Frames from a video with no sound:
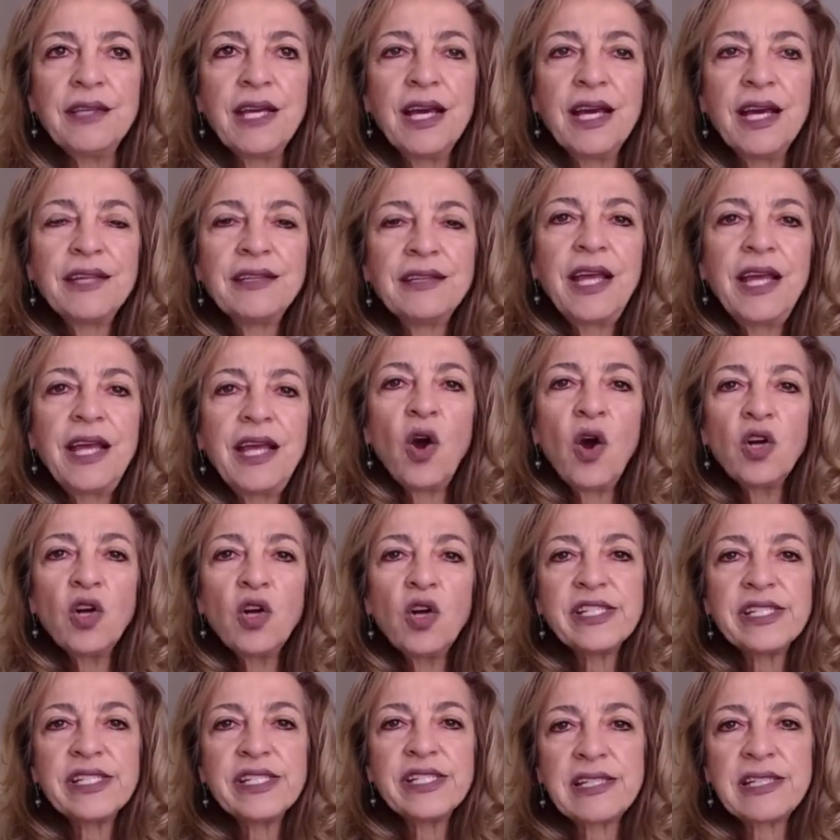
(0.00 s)
they are
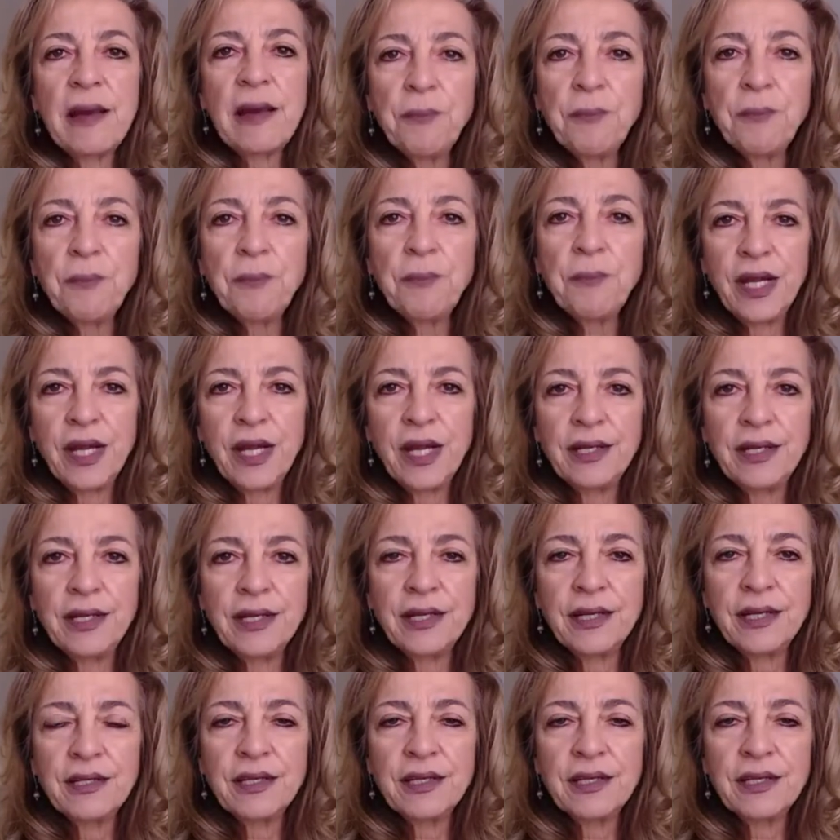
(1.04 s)
separated